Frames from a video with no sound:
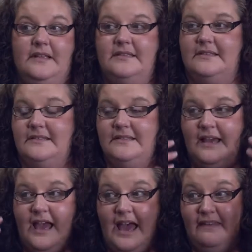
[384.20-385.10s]
it
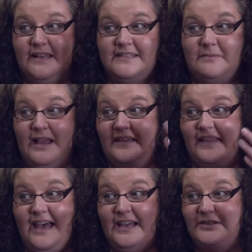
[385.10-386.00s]
highlights the back of
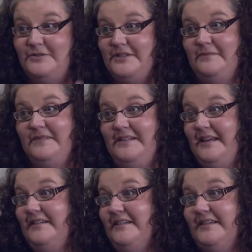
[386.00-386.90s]
the eyes or something.
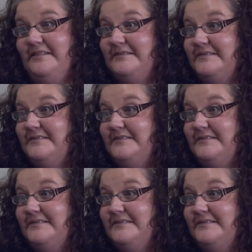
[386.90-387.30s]
I don't know.